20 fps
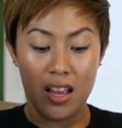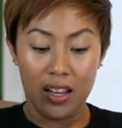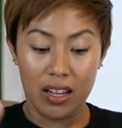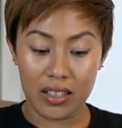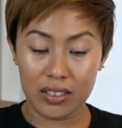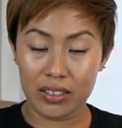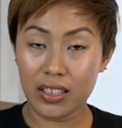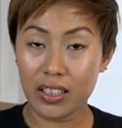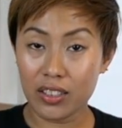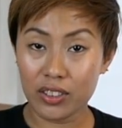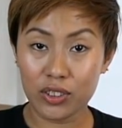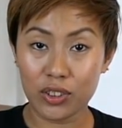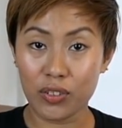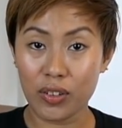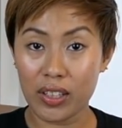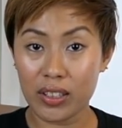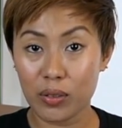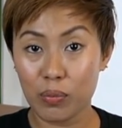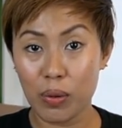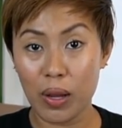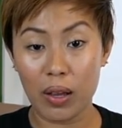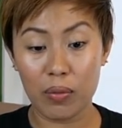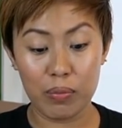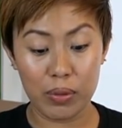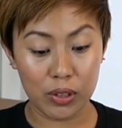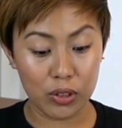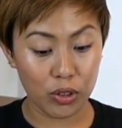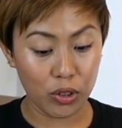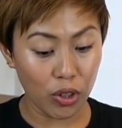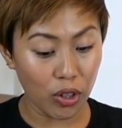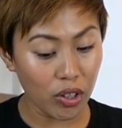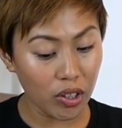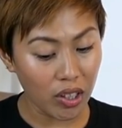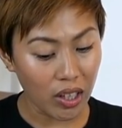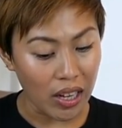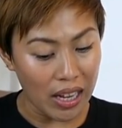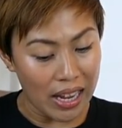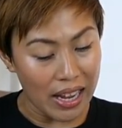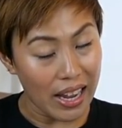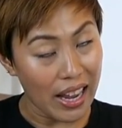that is already have been
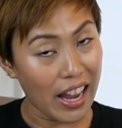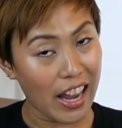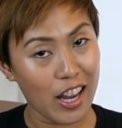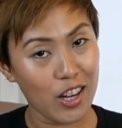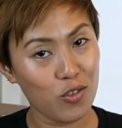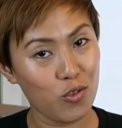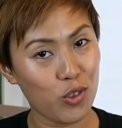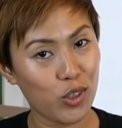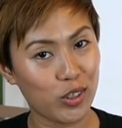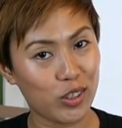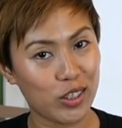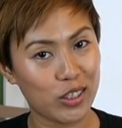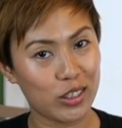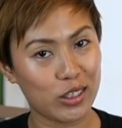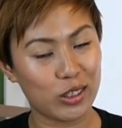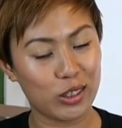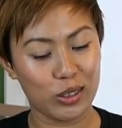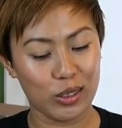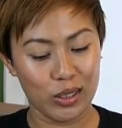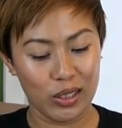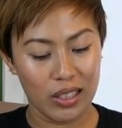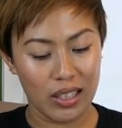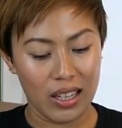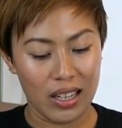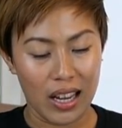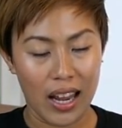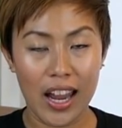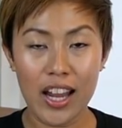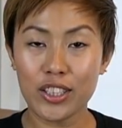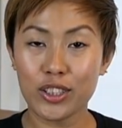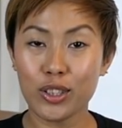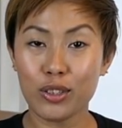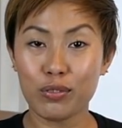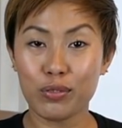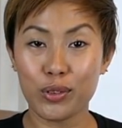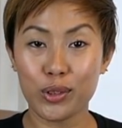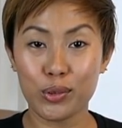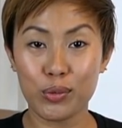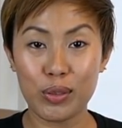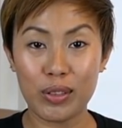cooked, and what is Asian
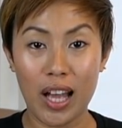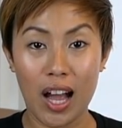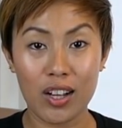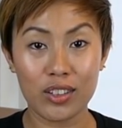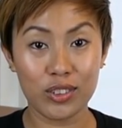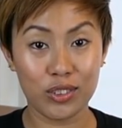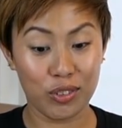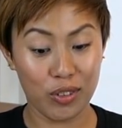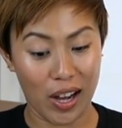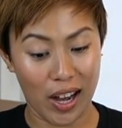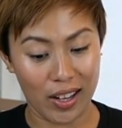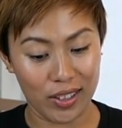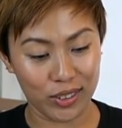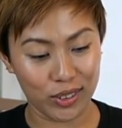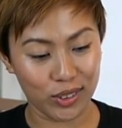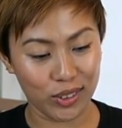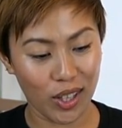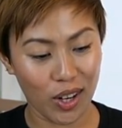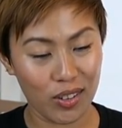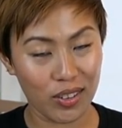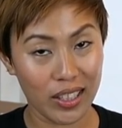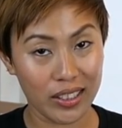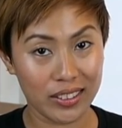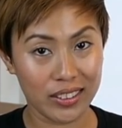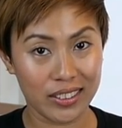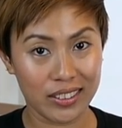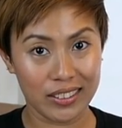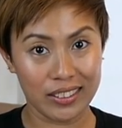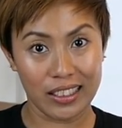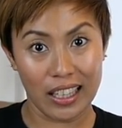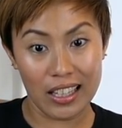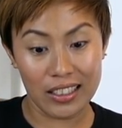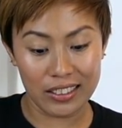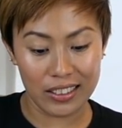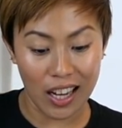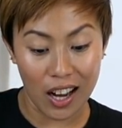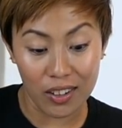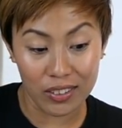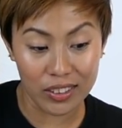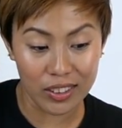food without rice. So now let's taste
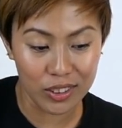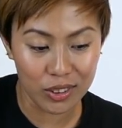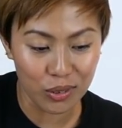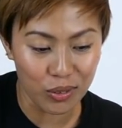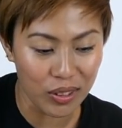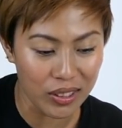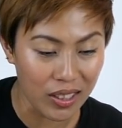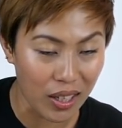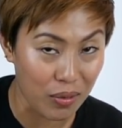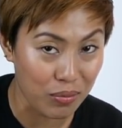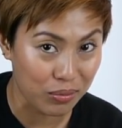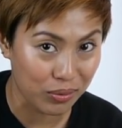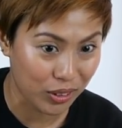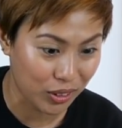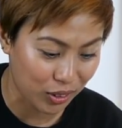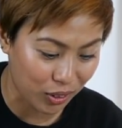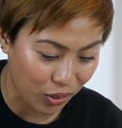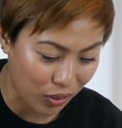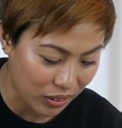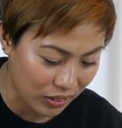now this one. I'm so